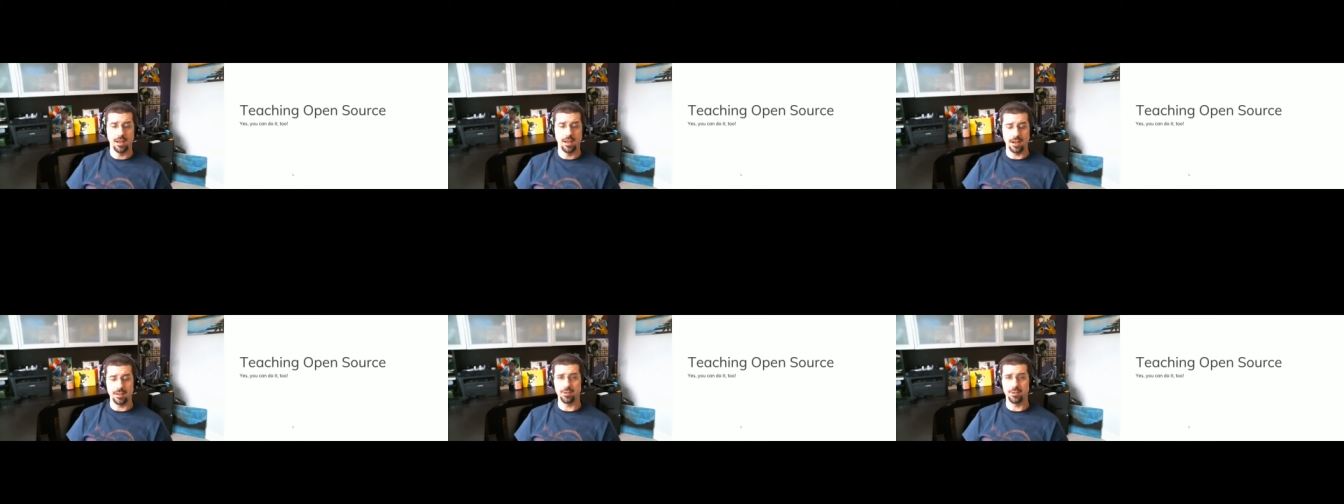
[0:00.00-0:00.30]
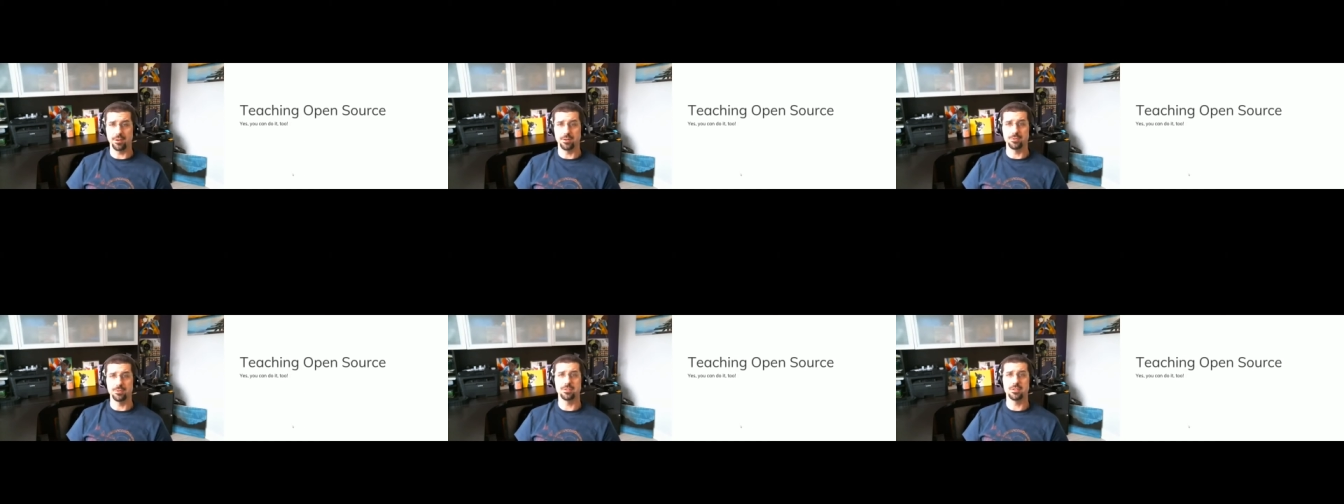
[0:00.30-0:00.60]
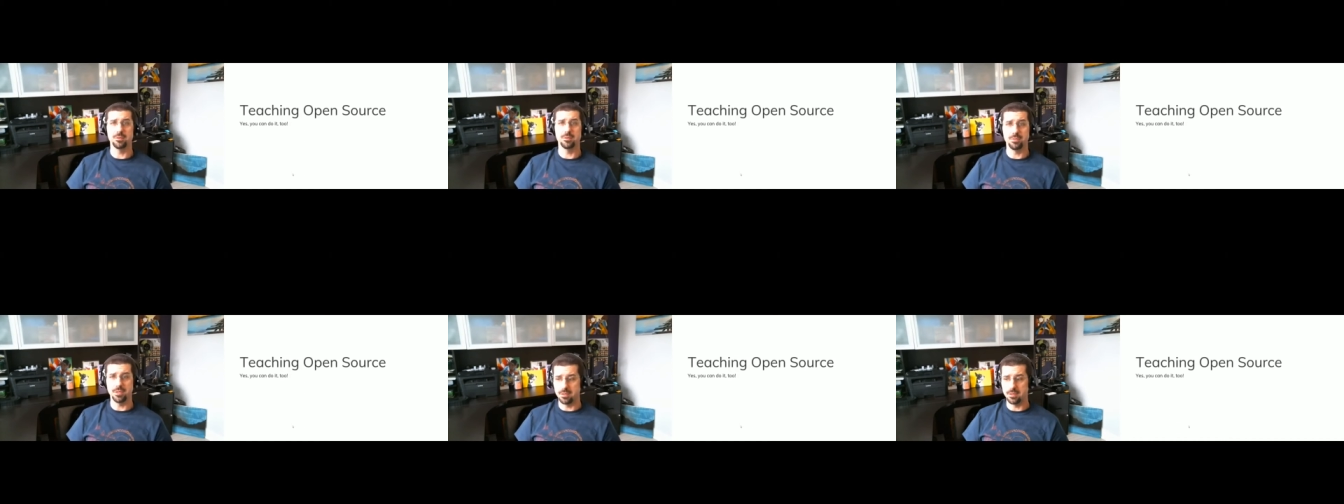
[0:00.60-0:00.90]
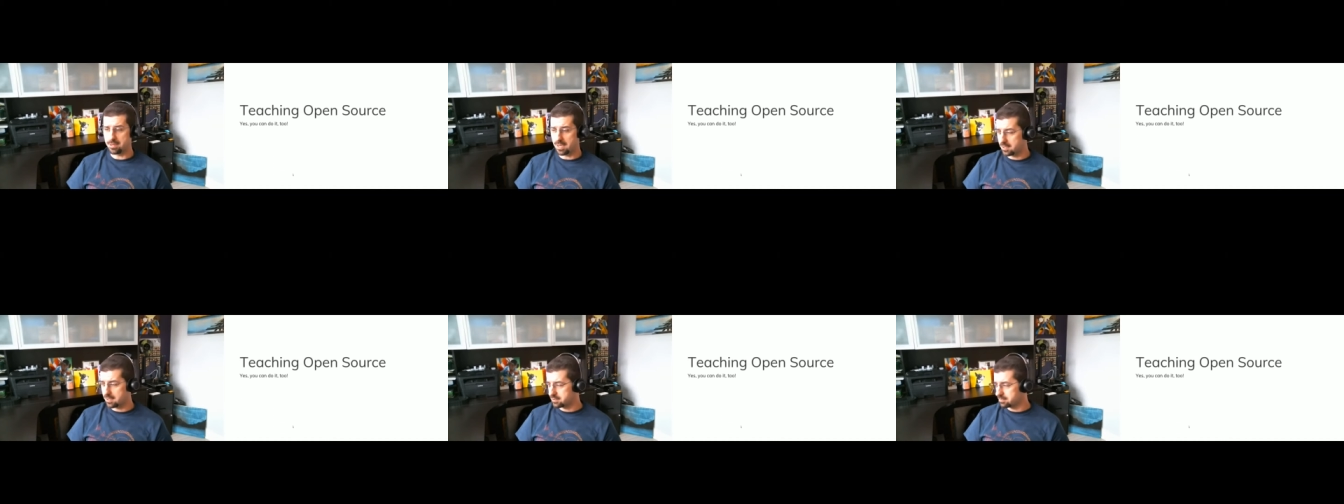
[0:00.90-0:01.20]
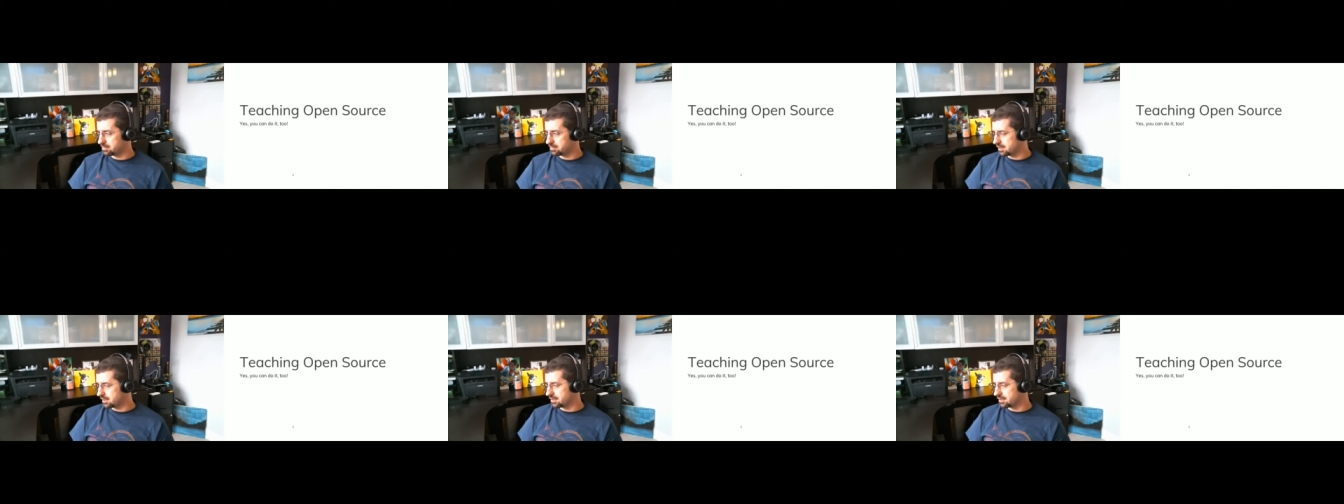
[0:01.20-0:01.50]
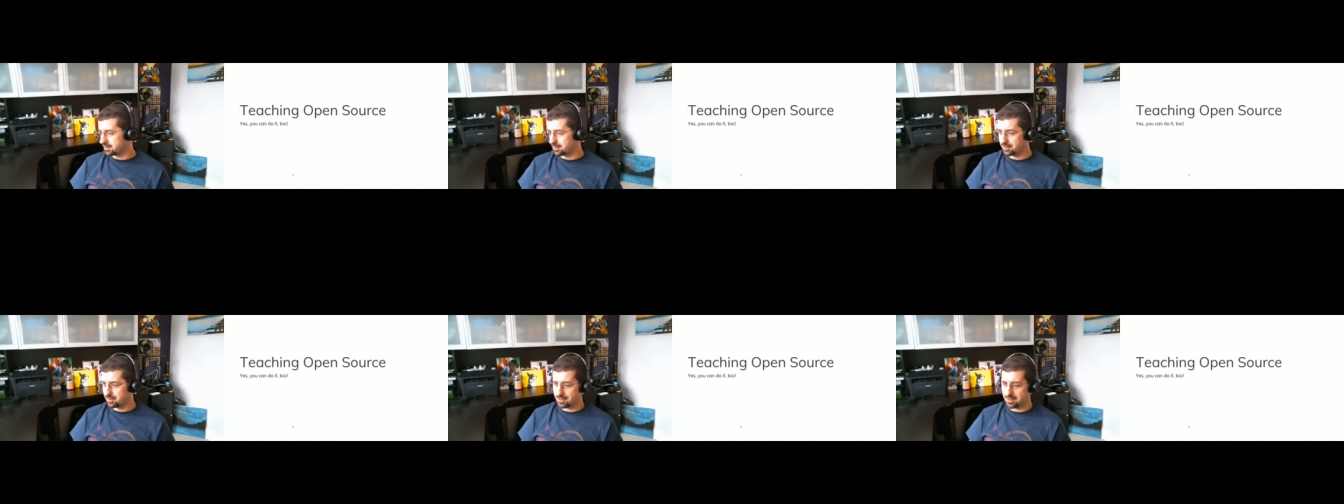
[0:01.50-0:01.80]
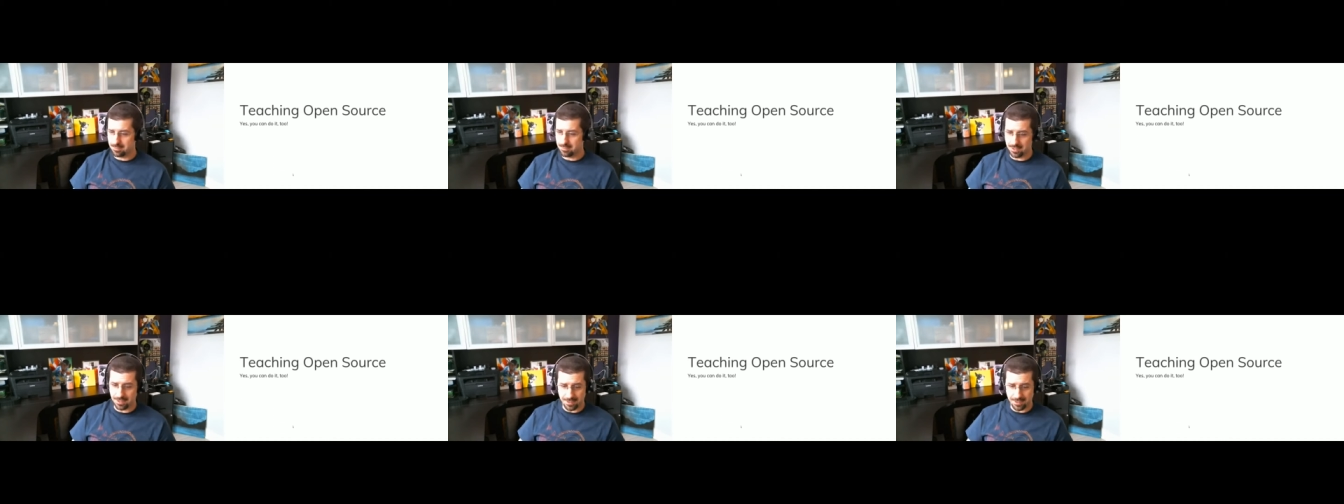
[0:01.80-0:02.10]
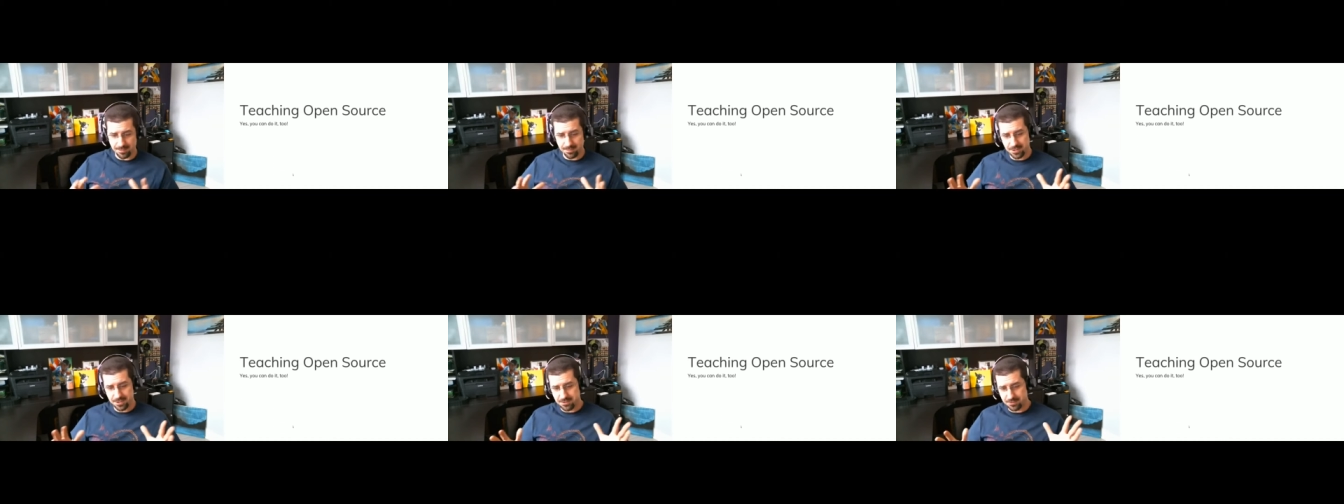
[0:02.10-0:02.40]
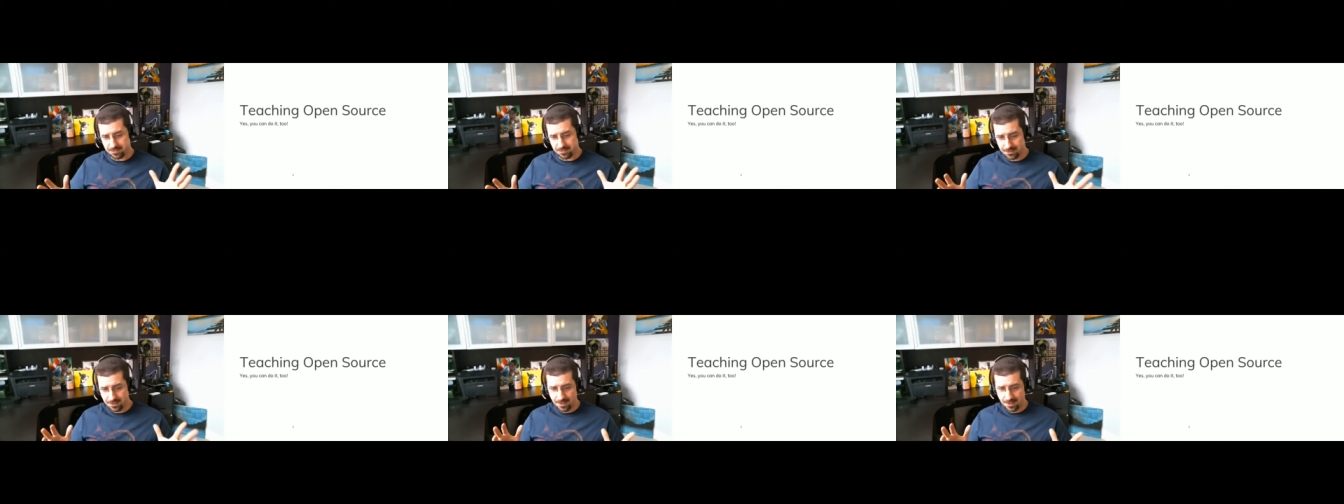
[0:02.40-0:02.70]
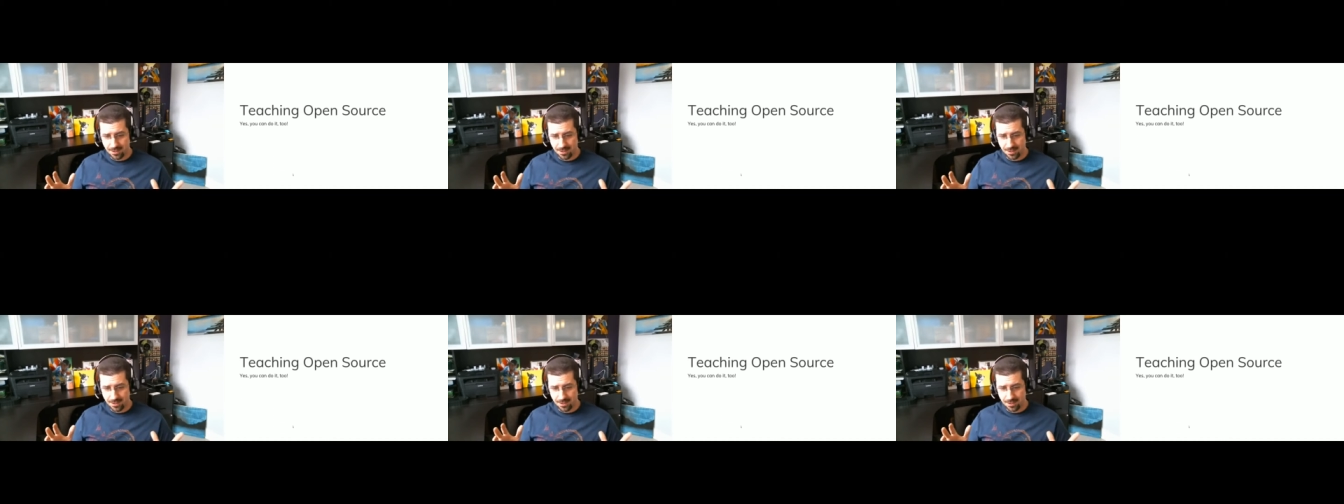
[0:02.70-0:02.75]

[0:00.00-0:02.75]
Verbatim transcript: I thought it was going to be impossible. I thought there were going to be like a bunch of